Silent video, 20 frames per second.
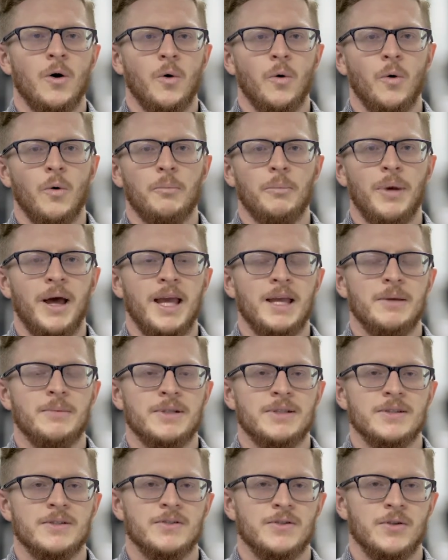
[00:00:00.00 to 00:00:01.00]
or
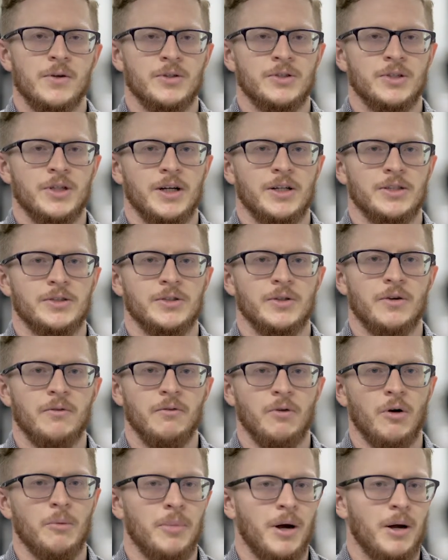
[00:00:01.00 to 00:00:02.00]
payment surcharge.
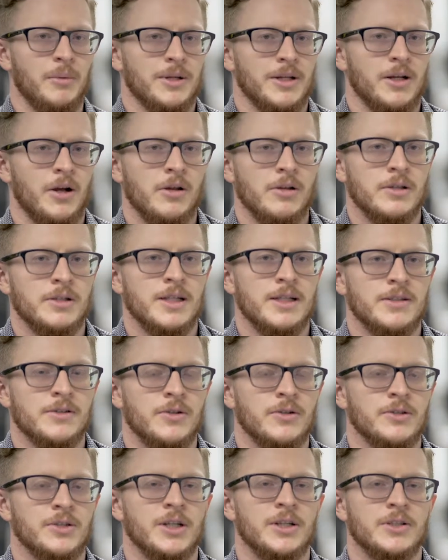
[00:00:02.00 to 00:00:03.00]
For a public holiday
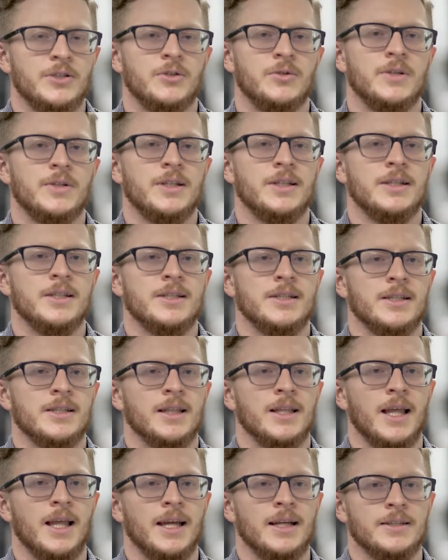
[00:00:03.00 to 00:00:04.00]
surcharge, you need to
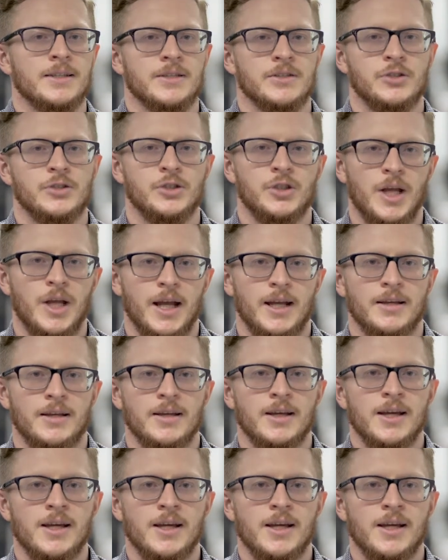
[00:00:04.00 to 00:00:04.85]
select check,